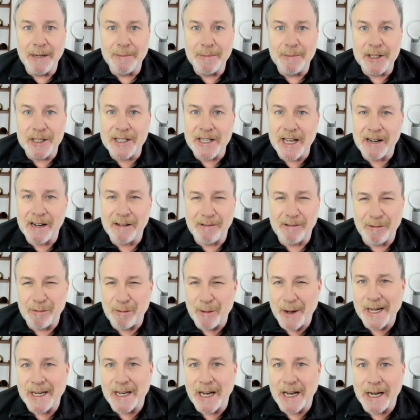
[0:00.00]
Just not
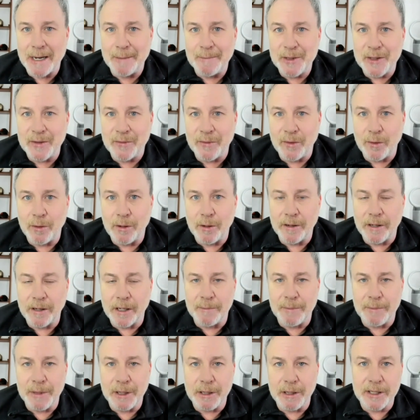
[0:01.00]
great times for
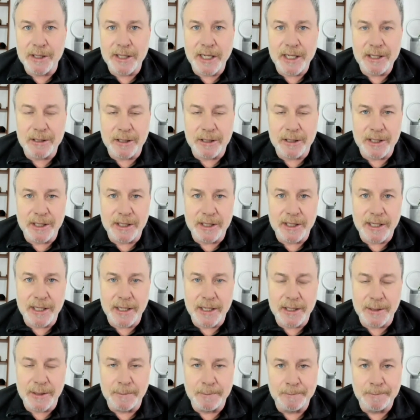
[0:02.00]
computer accessories these days.